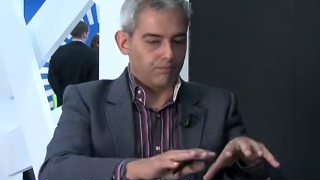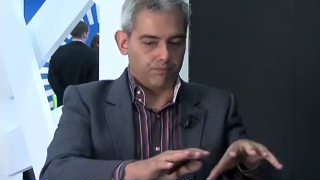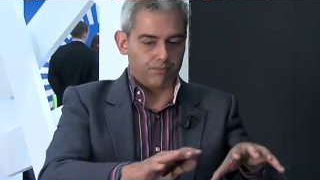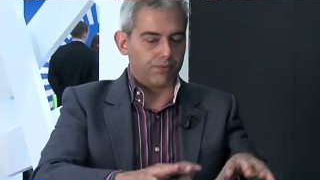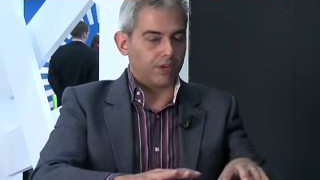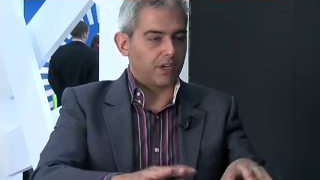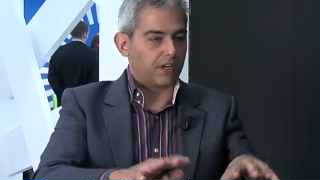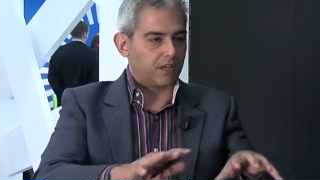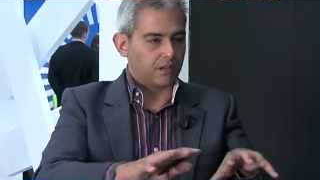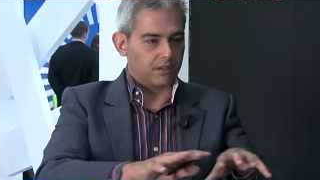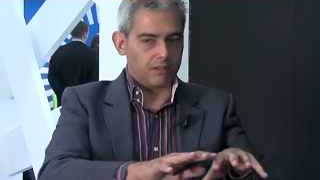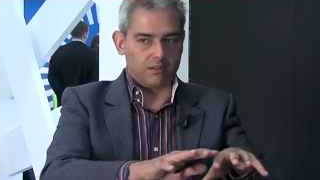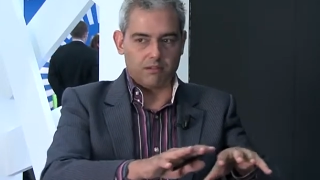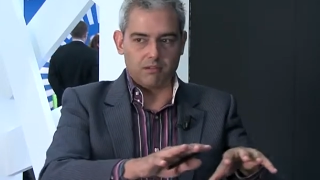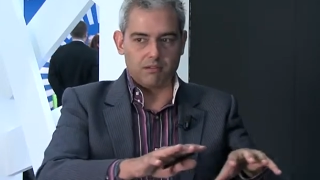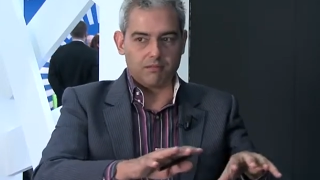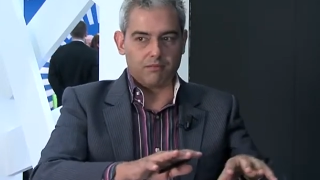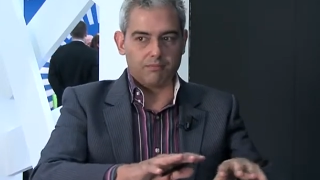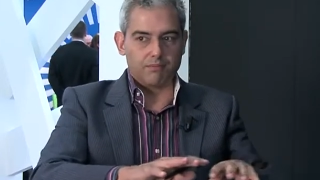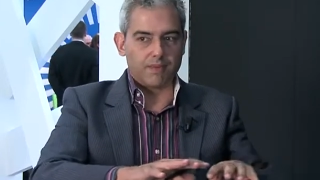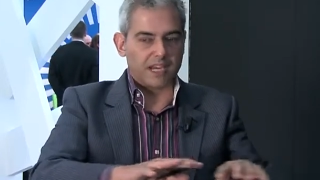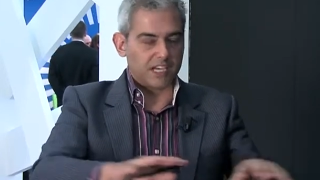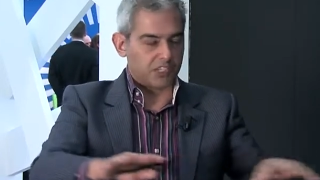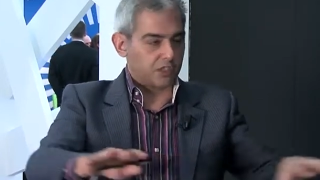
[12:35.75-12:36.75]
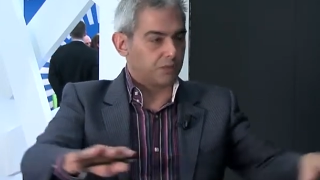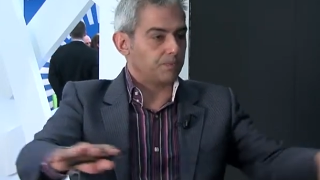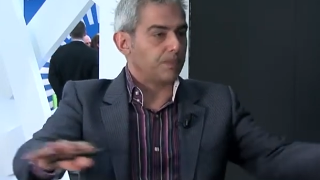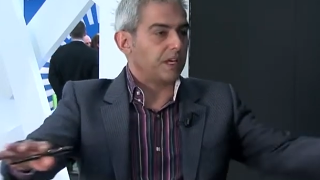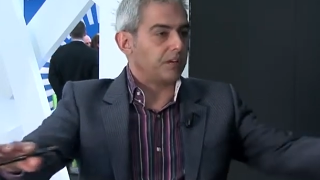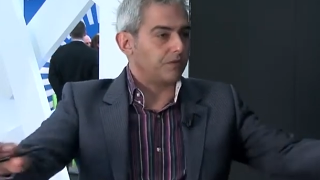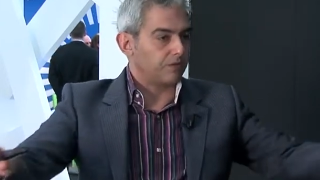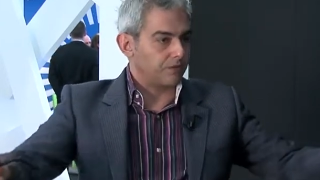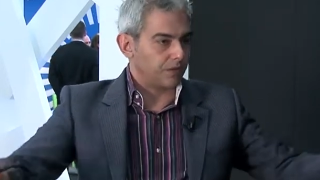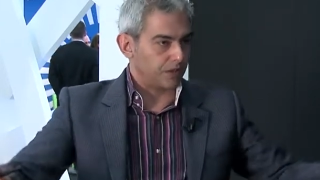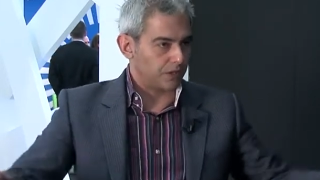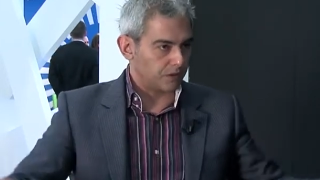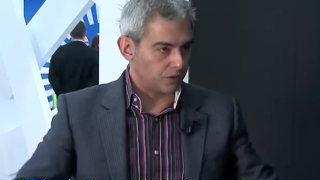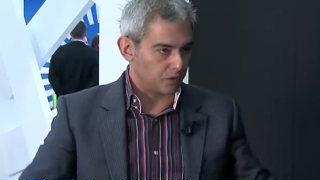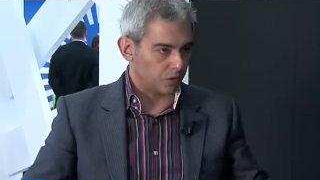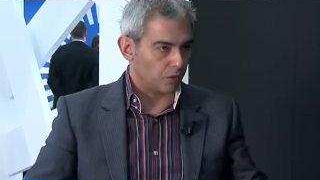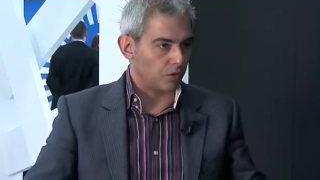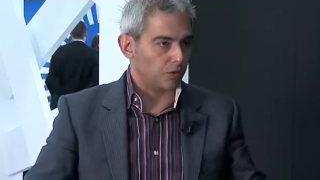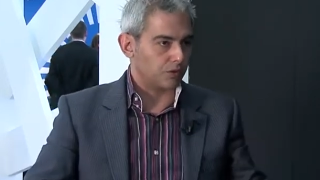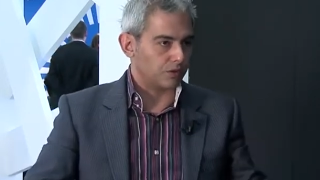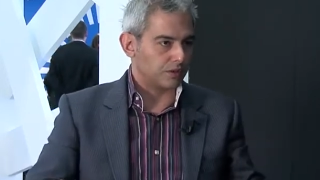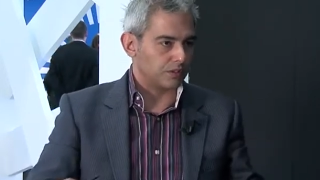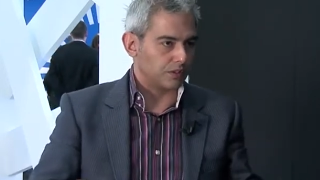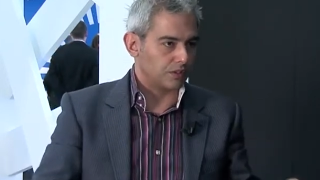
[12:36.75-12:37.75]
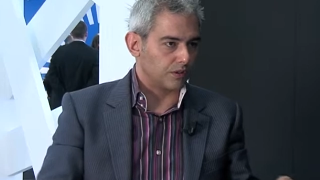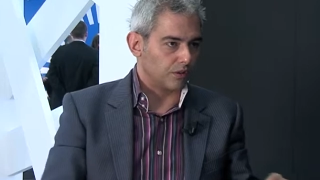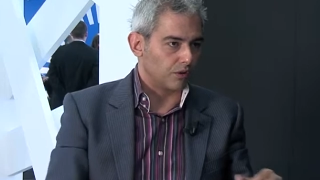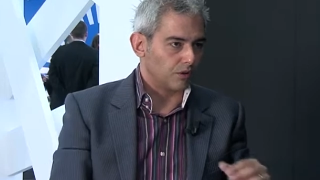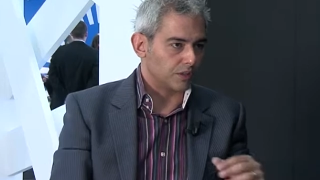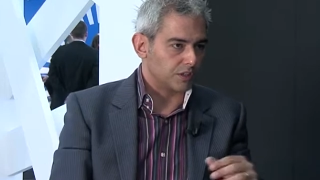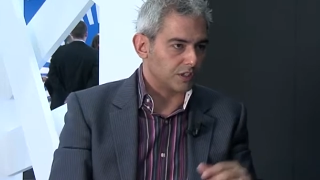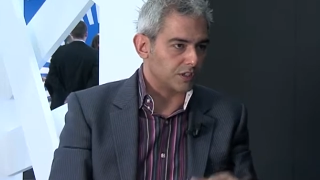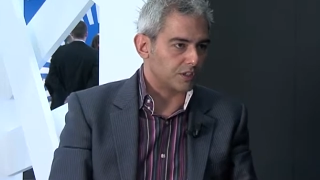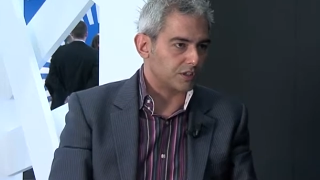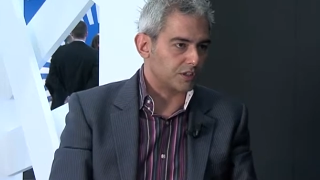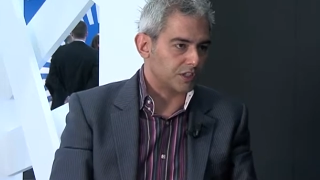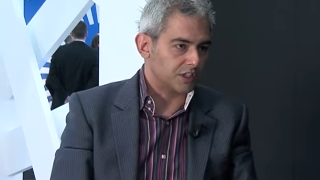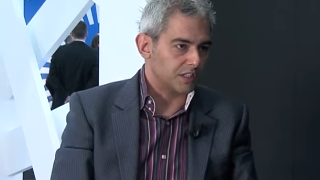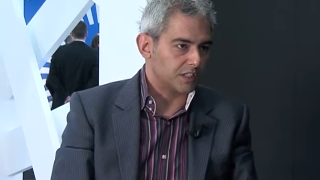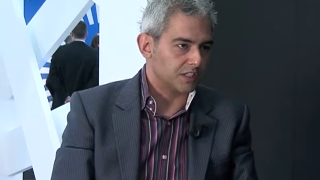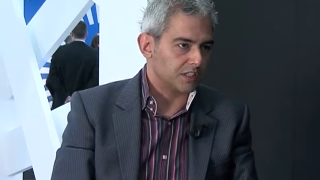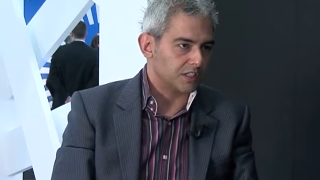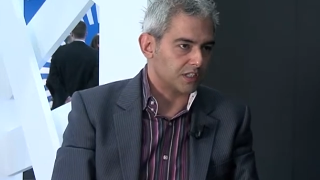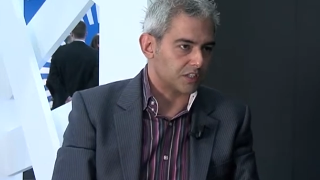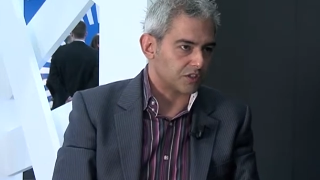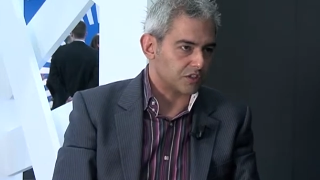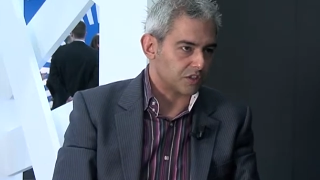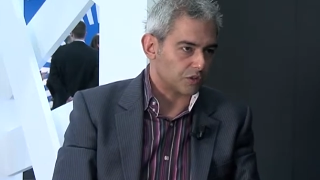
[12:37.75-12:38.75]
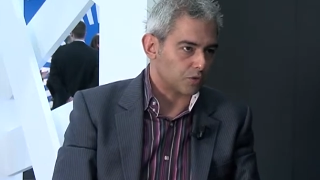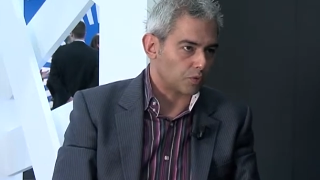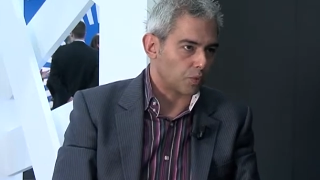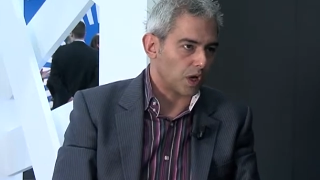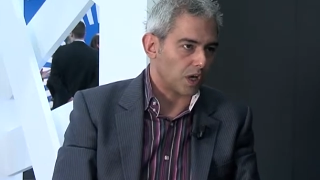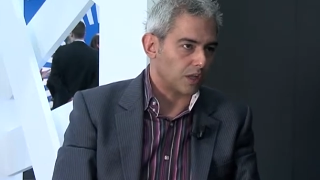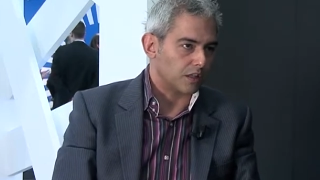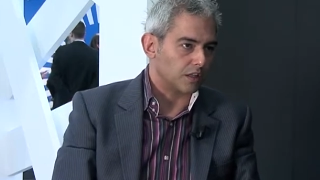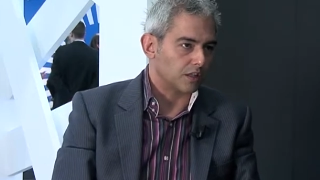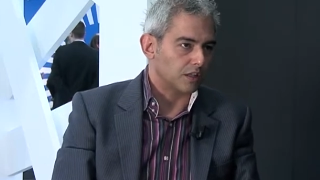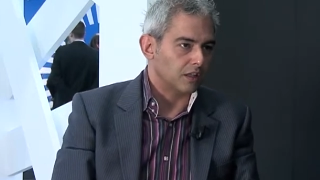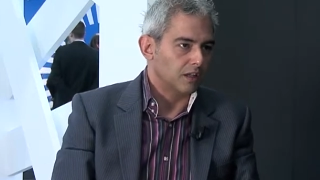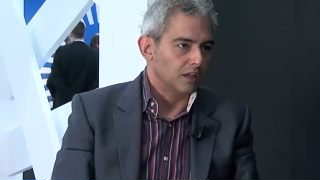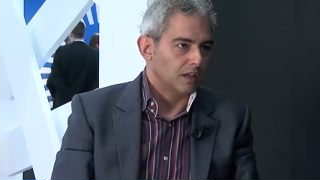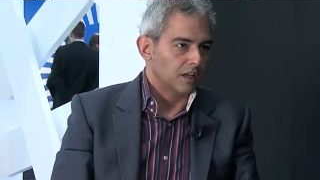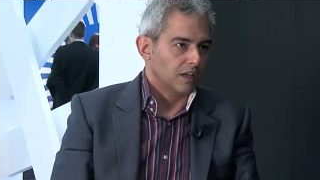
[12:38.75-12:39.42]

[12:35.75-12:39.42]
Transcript: bring mass benefit to all the utilities as well.